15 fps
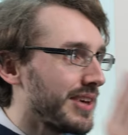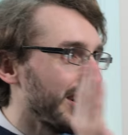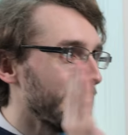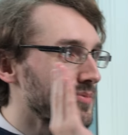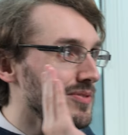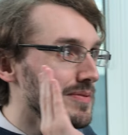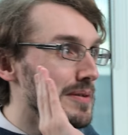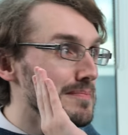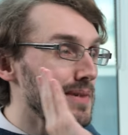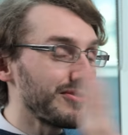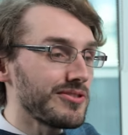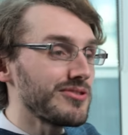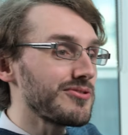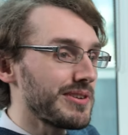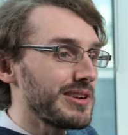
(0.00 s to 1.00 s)
In terms of
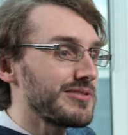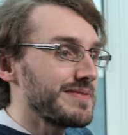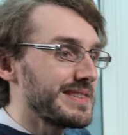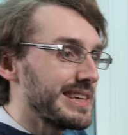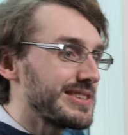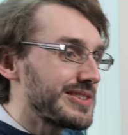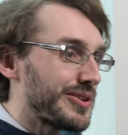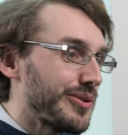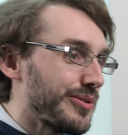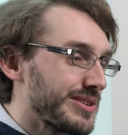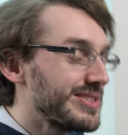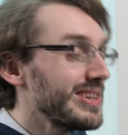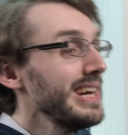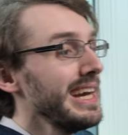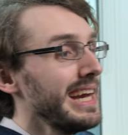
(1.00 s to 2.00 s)
admissions rates for this
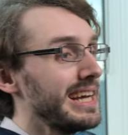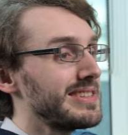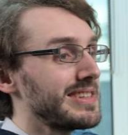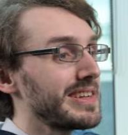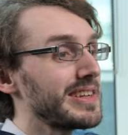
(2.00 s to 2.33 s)
course, it's